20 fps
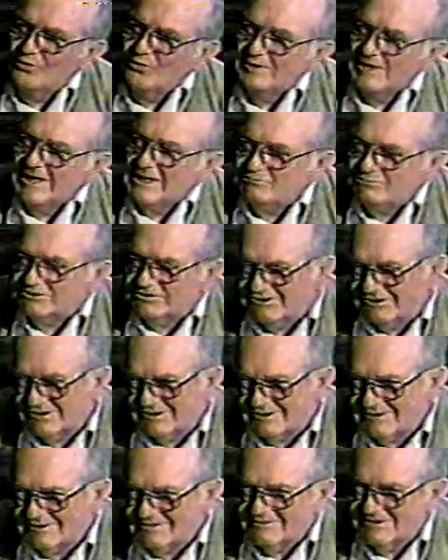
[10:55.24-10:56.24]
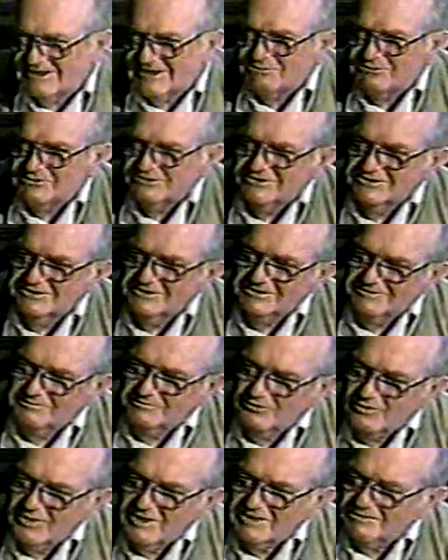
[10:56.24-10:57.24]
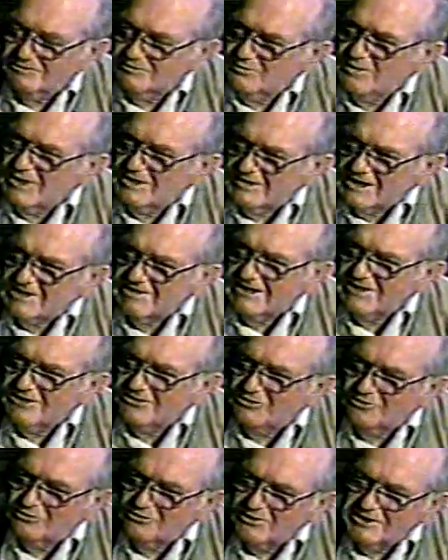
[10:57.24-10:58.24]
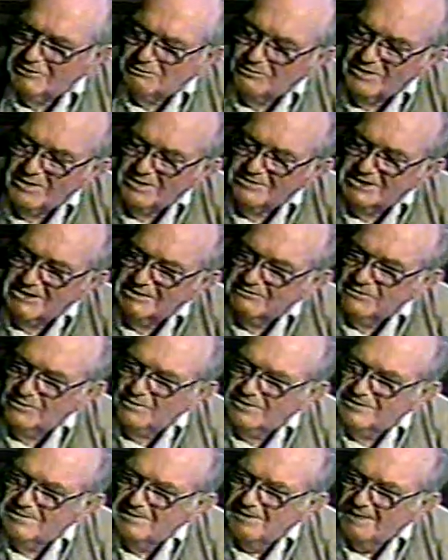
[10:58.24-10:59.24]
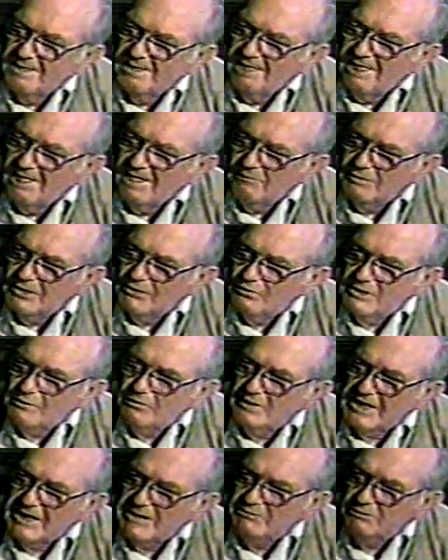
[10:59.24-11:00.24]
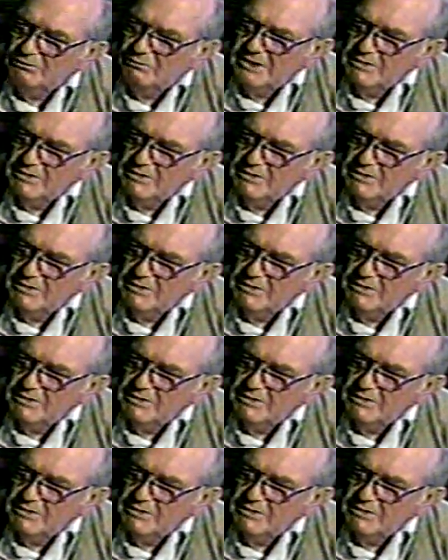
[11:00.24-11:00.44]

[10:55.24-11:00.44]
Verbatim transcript: that was uh, that was uh, quite a quite, I, I thought quite a project. All right. But so we were able we